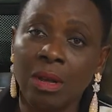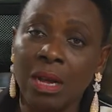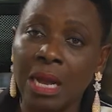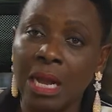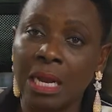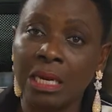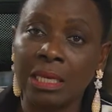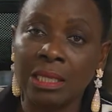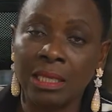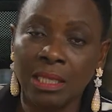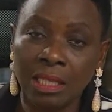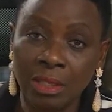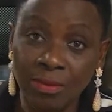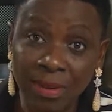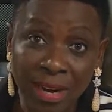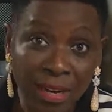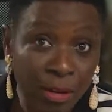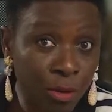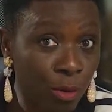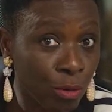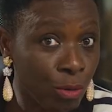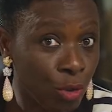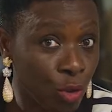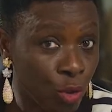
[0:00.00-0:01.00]
And it's very
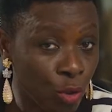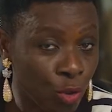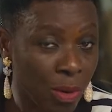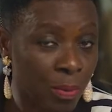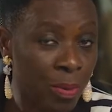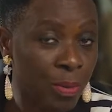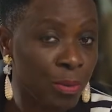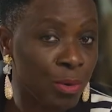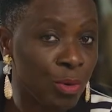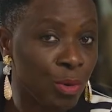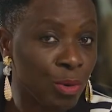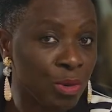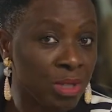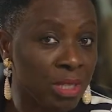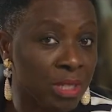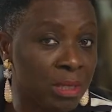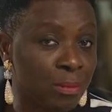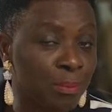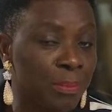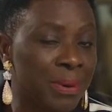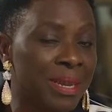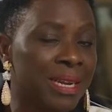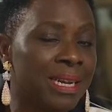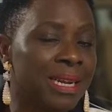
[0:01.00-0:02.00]
unusual. People don't
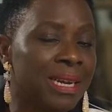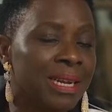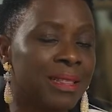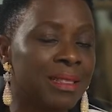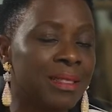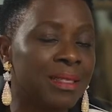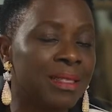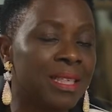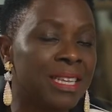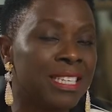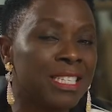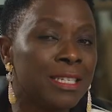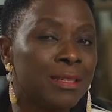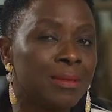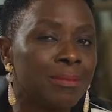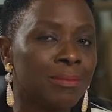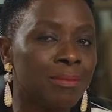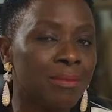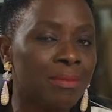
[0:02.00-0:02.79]
speak this,